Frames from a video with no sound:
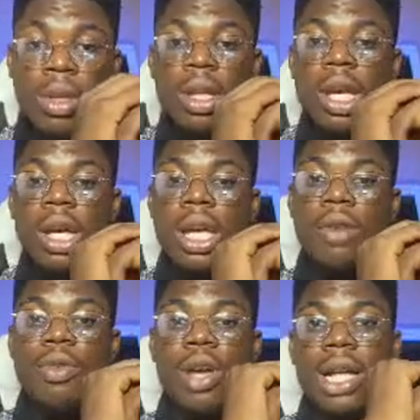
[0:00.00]

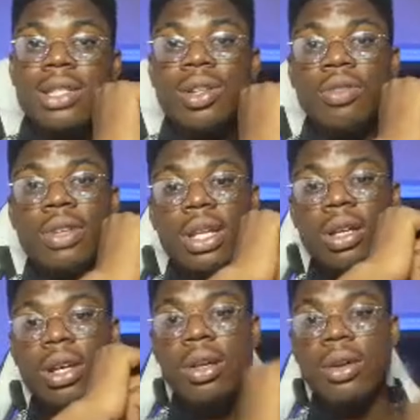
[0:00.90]
Kevin, asking of the
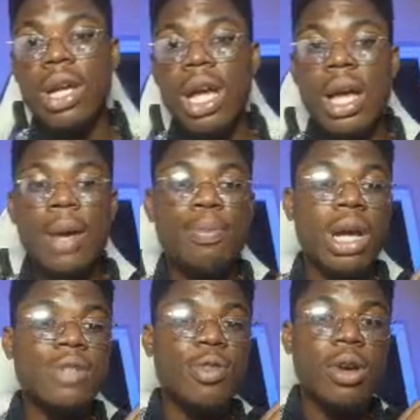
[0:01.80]

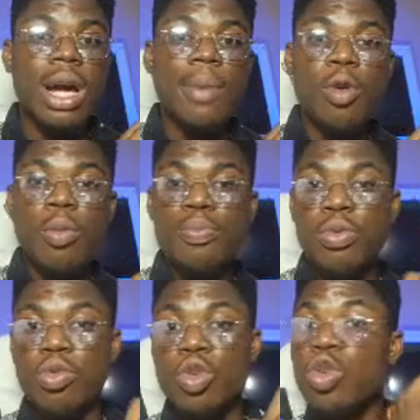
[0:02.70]
price for CapCut
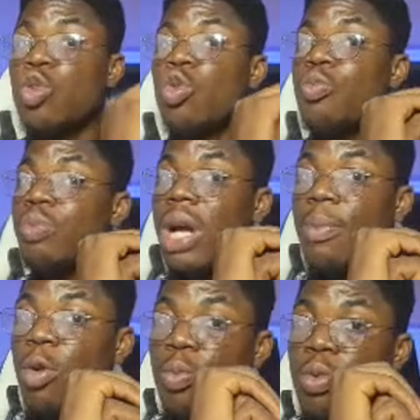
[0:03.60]
Pro. You don't know
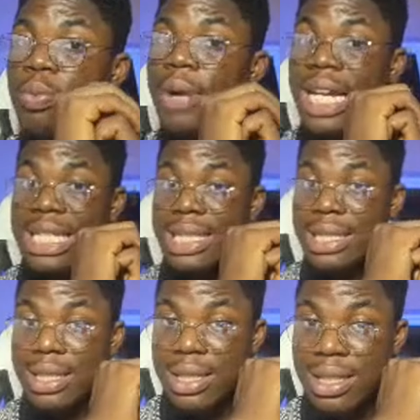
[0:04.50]
CapCut Pro price?
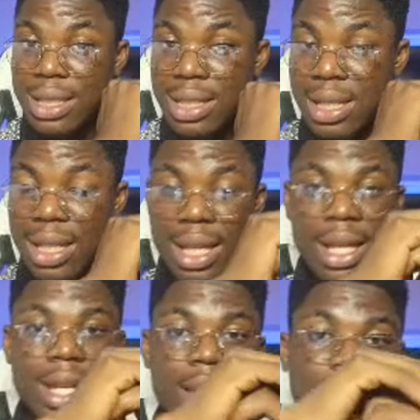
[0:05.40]

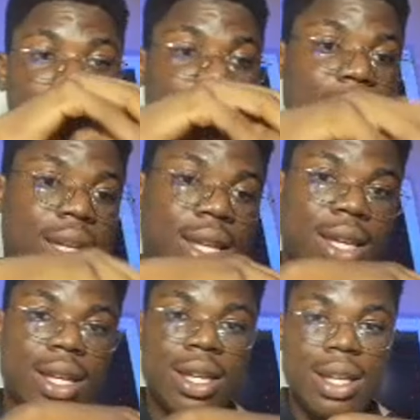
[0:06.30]
Hey,
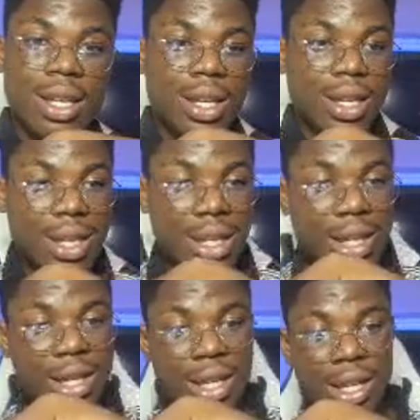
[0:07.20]

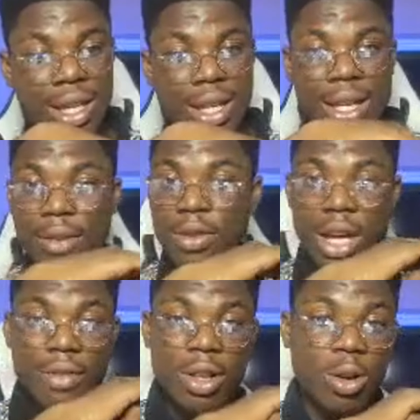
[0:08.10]
Kevin, you
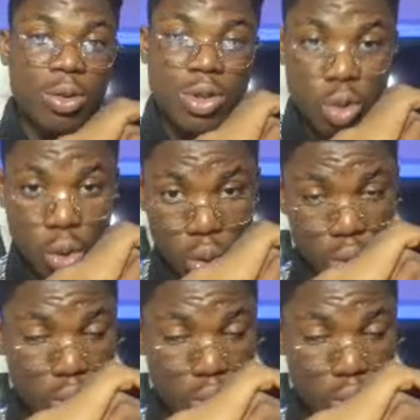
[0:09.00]
have a long way to go.